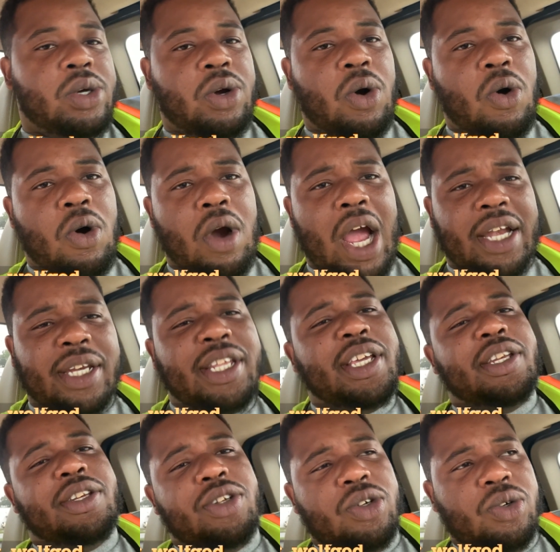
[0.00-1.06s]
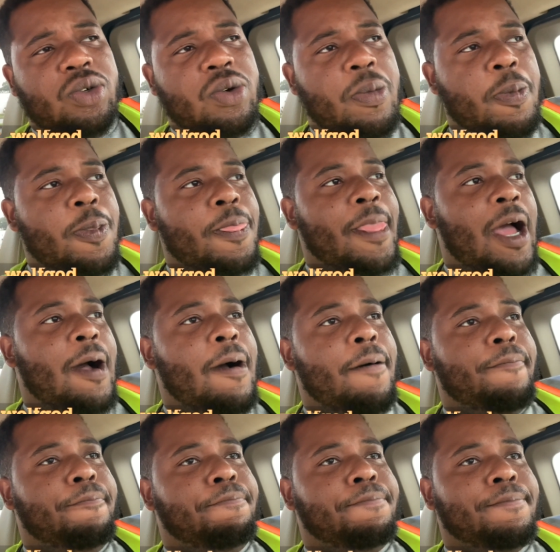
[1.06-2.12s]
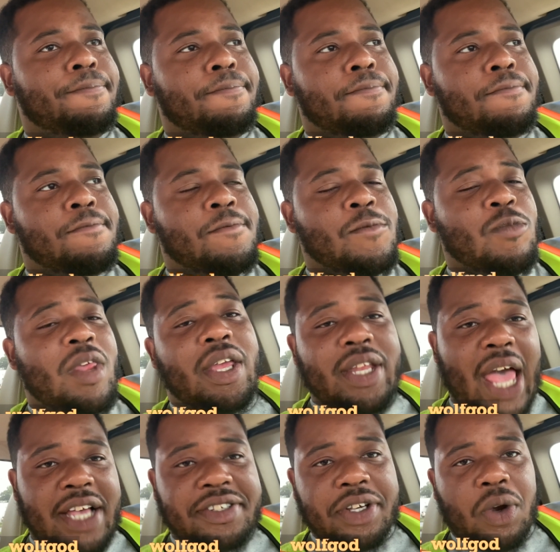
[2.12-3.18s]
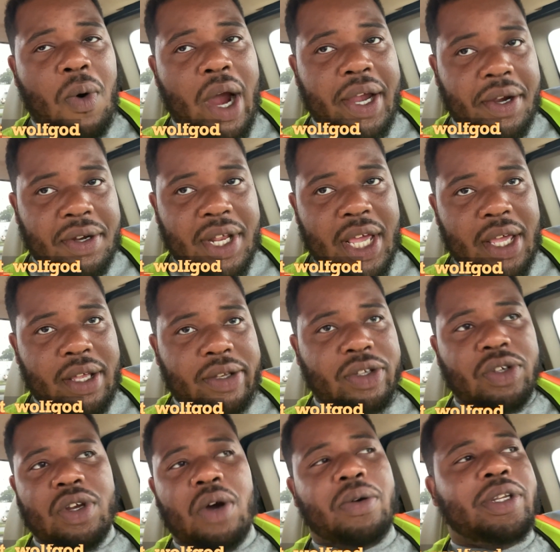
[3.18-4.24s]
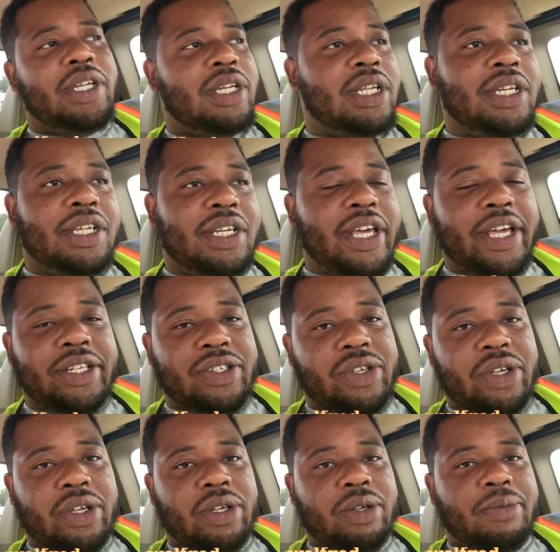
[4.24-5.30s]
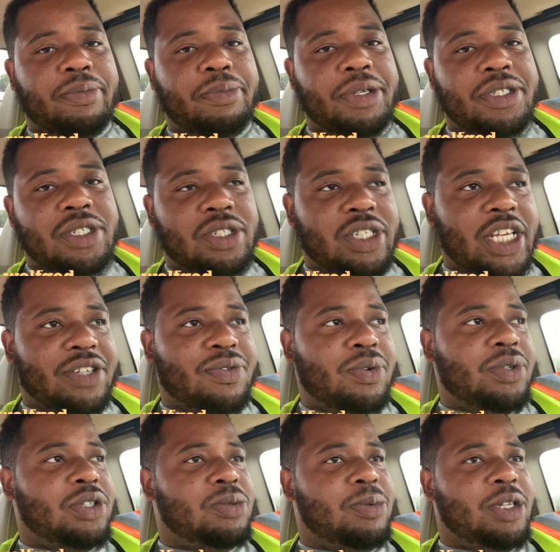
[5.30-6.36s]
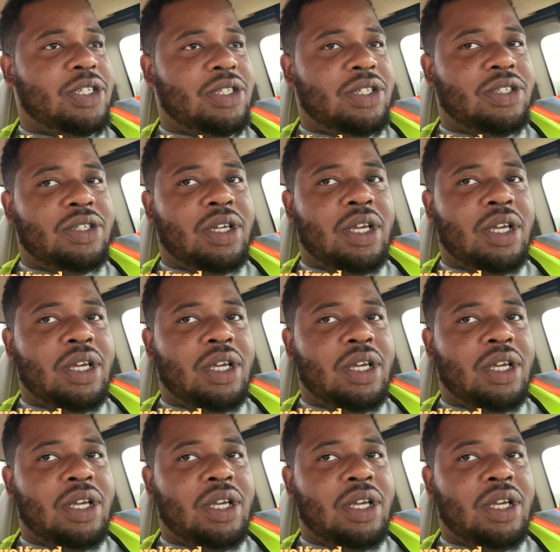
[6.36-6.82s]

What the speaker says: or I didn't do, and that's acquire debt. You don't need any debt to be successful in this business.